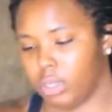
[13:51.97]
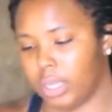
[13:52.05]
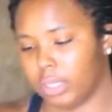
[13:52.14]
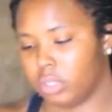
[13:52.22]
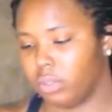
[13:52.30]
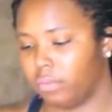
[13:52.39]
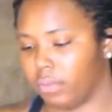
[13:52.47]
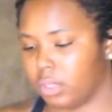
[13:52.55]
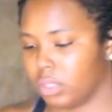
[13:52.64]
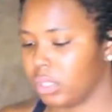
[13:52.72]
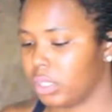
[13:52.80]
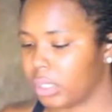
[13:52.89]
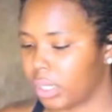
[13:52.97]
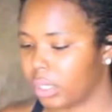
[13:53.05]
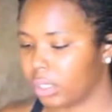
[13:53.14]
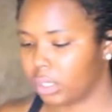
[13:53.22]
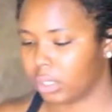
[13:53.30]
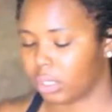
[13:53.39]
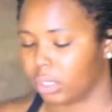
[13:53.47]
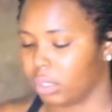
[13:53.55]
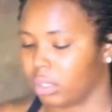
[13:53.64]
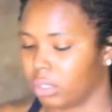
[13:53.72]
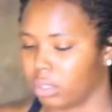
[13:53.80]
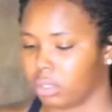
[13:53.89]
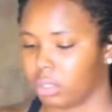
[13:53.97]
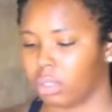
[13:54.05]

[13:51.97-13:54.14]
after you finish detangling, then